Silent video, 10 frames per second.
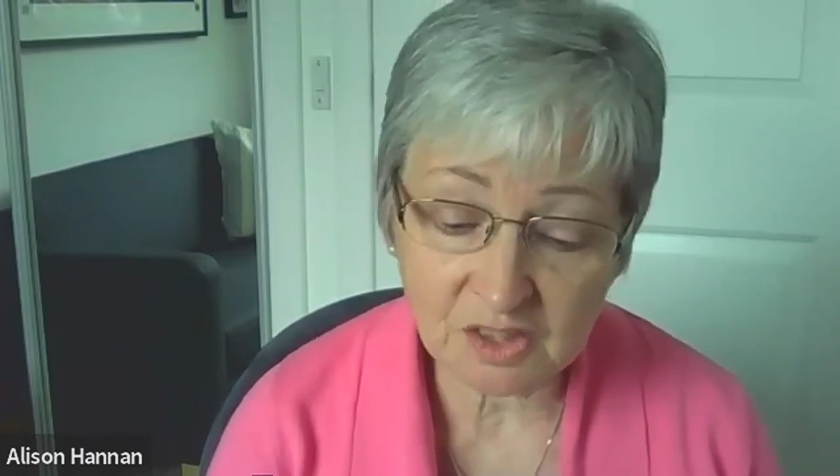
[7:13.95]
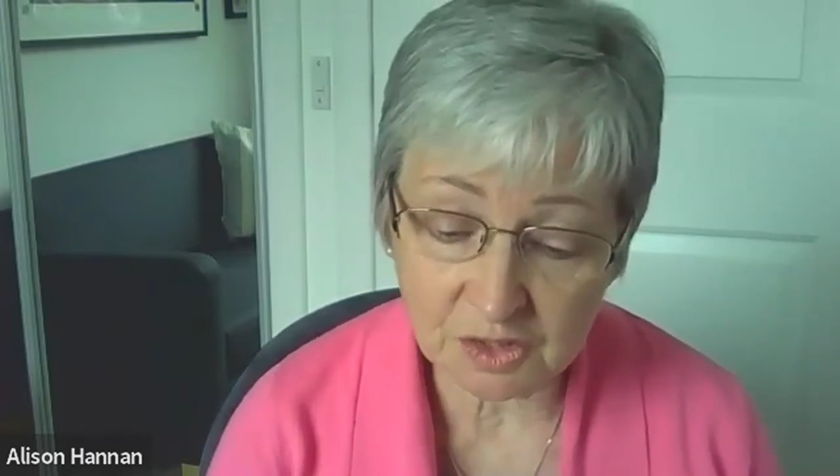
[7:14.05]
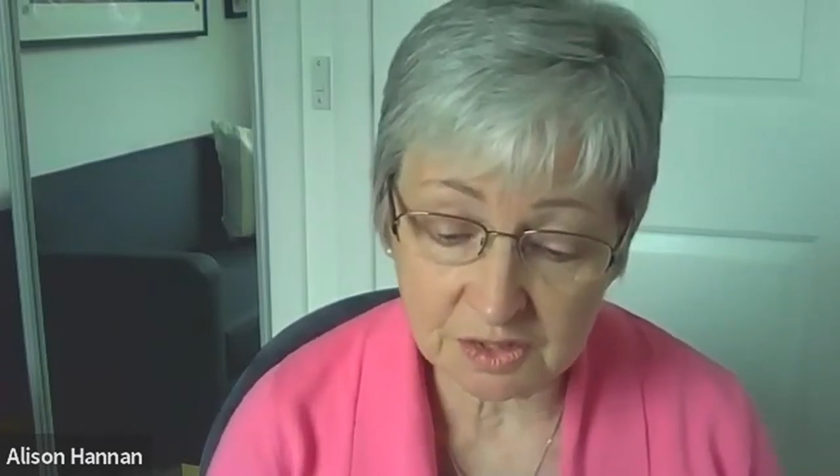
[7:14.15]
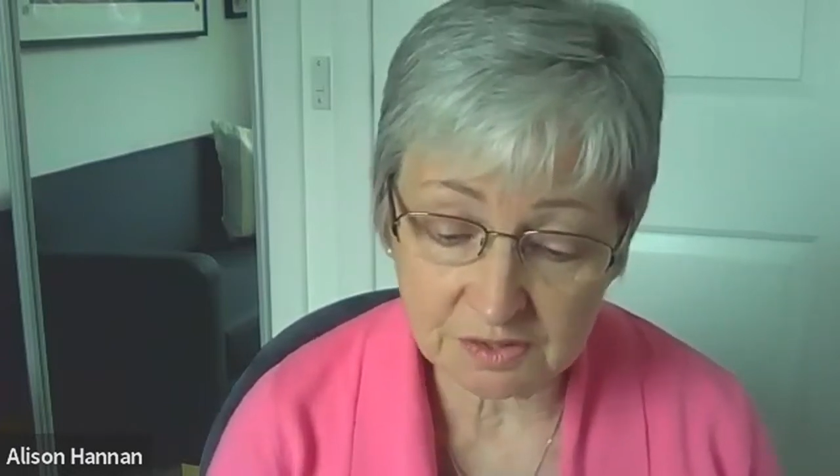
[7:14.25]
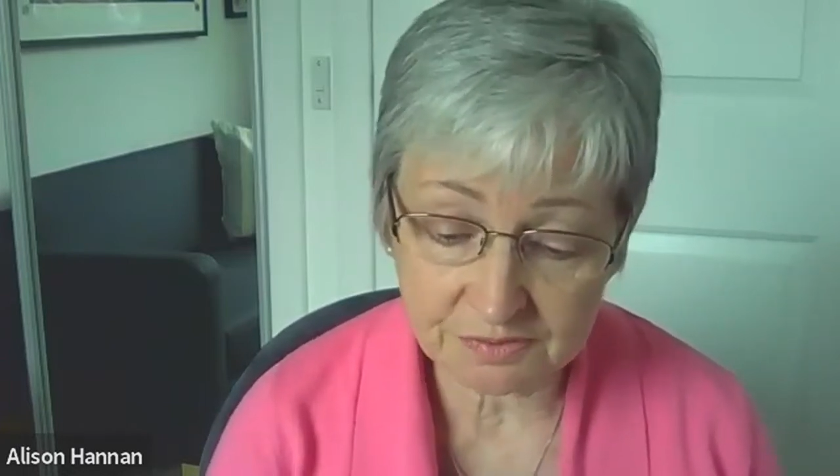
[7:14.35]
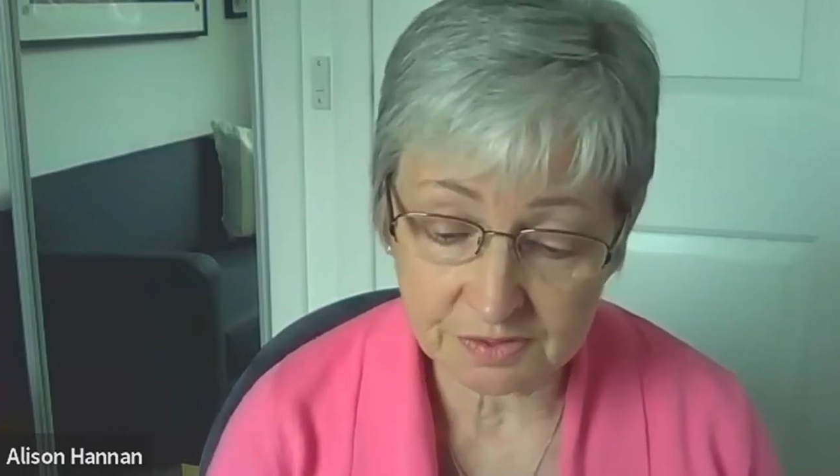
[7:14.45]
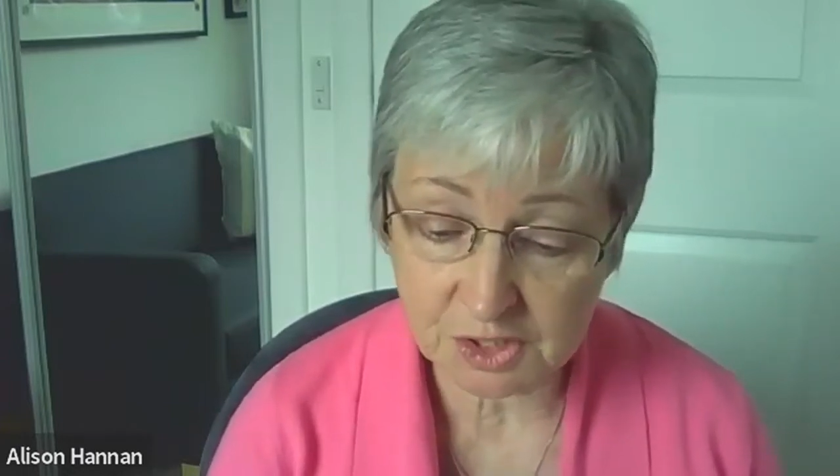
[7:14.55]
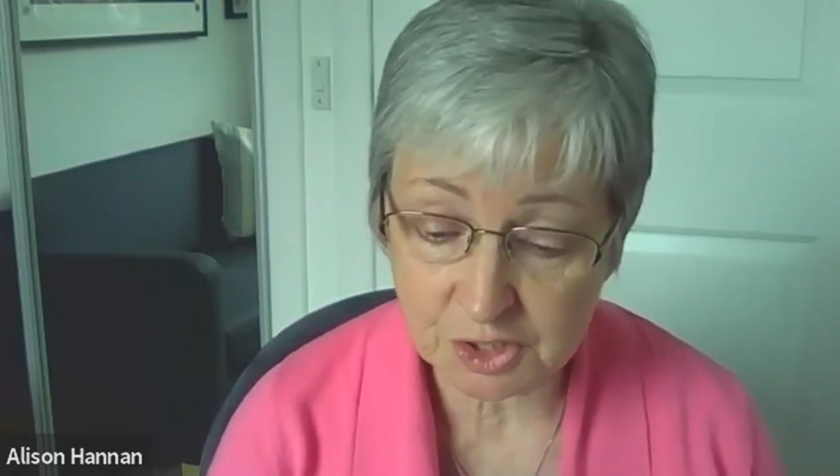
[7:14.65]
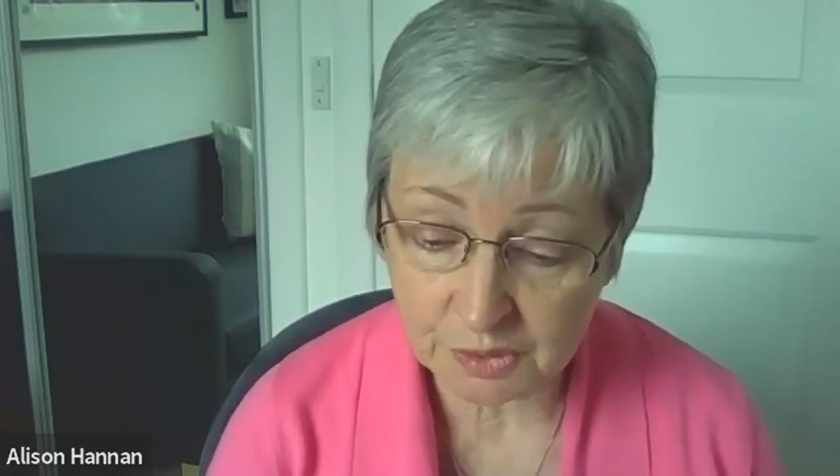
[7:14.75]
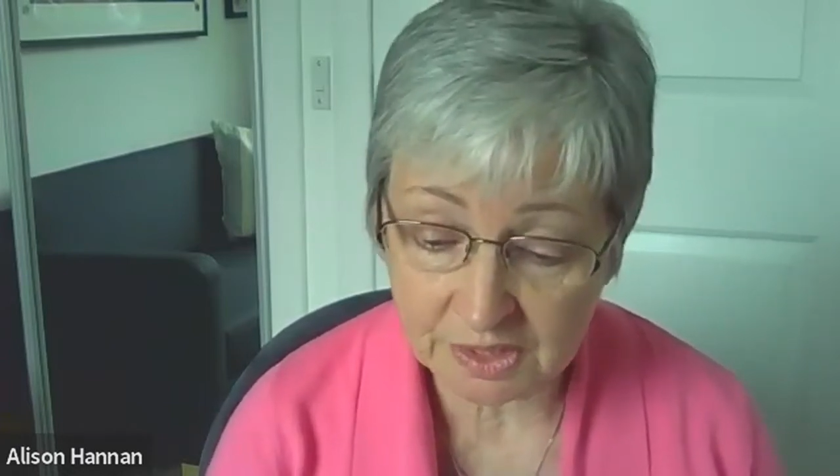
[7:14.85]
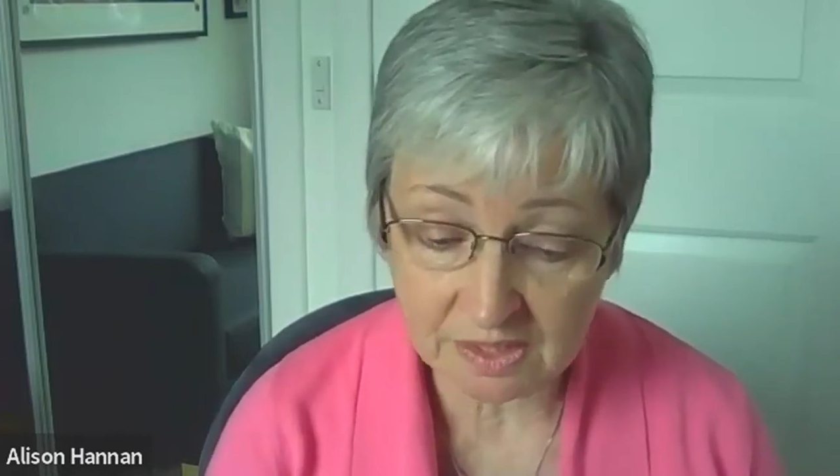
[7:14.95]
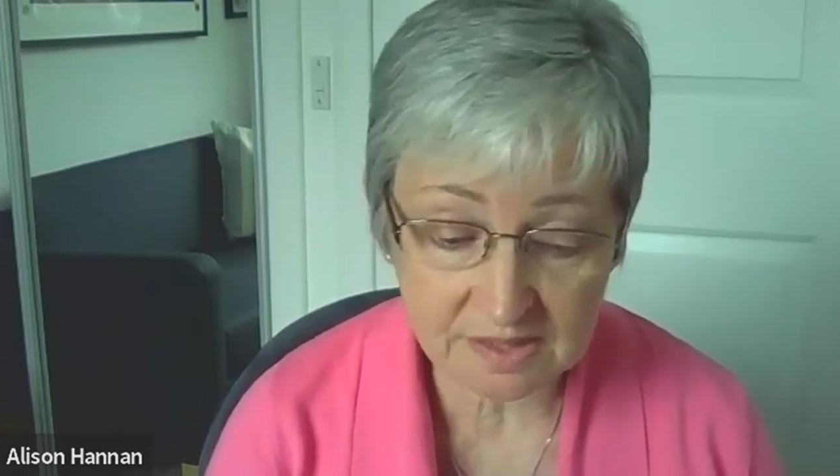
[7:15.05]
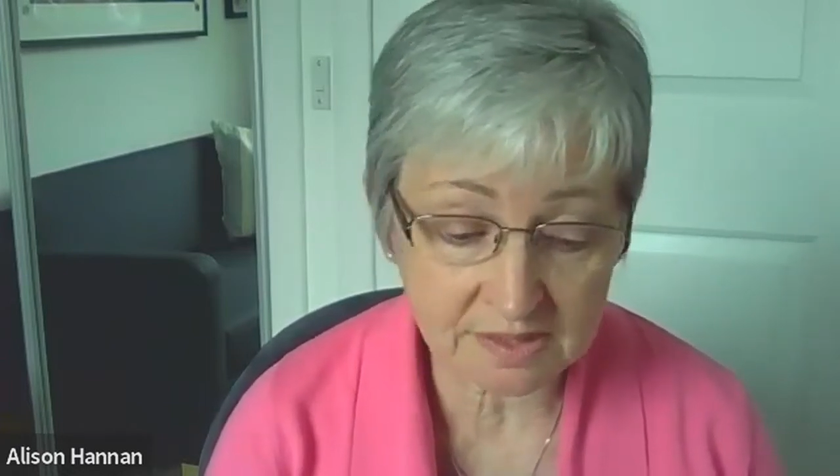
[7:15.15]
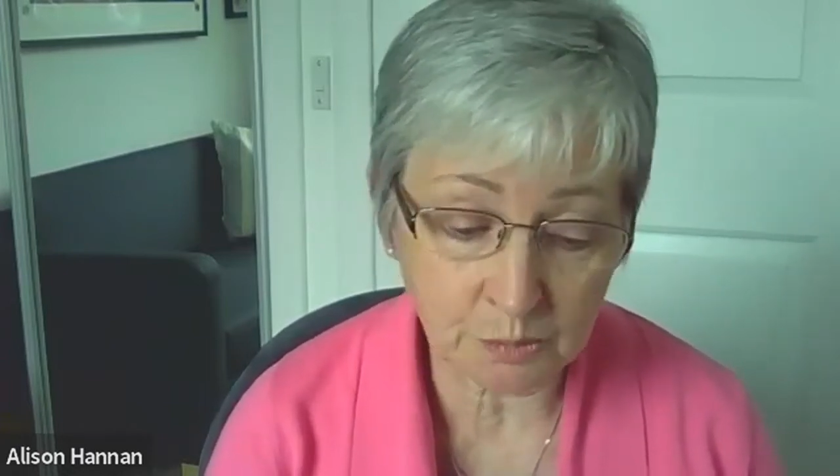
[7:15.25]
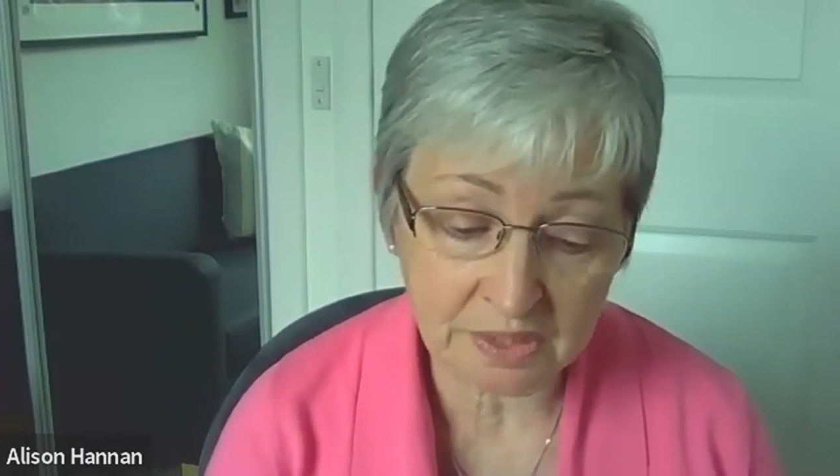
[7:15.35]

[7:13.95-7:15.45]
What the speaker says: God for showing us the